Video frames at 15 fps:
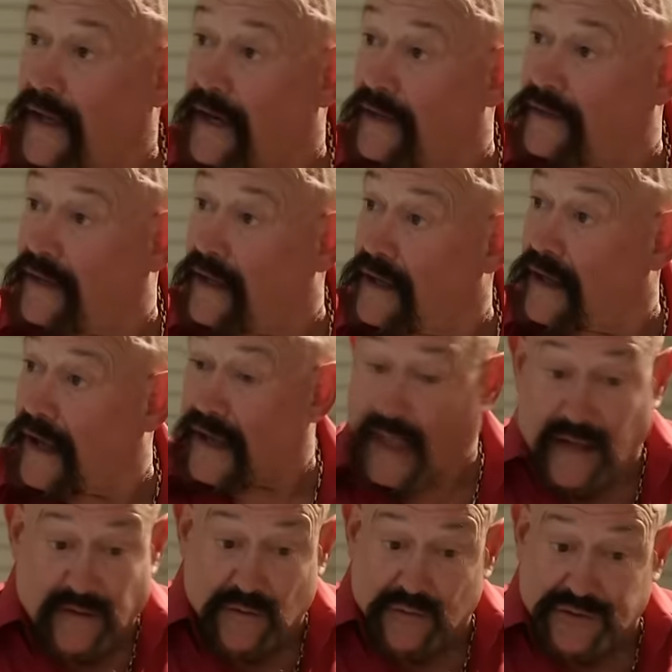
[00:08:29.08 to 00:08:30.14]
got to tell you, I
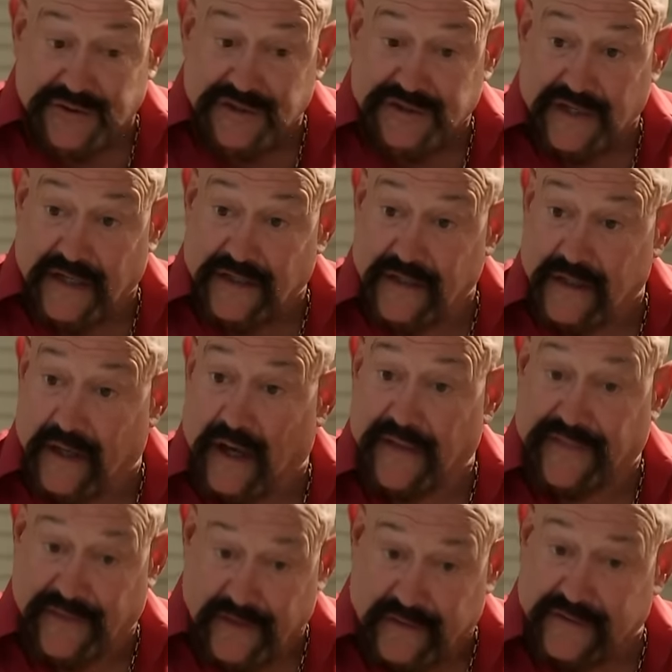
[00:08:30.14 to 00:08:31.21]
like Lucy's idea. I
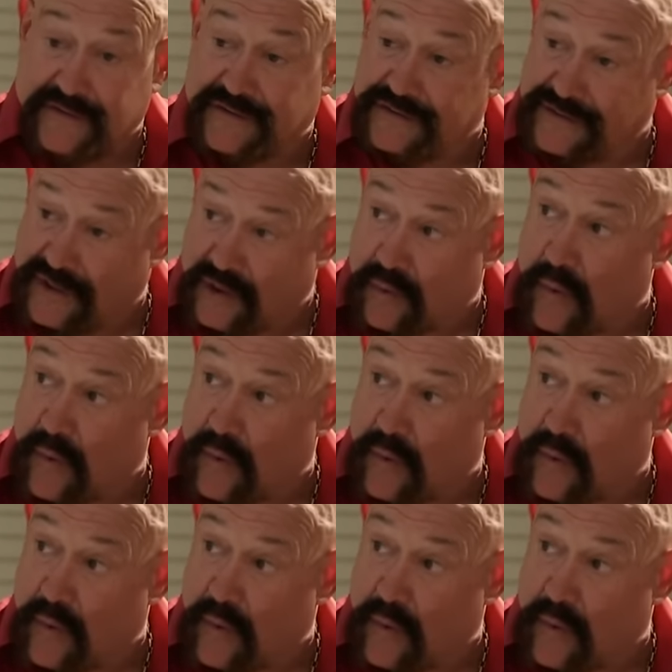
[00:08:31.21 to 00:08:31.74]
think this is going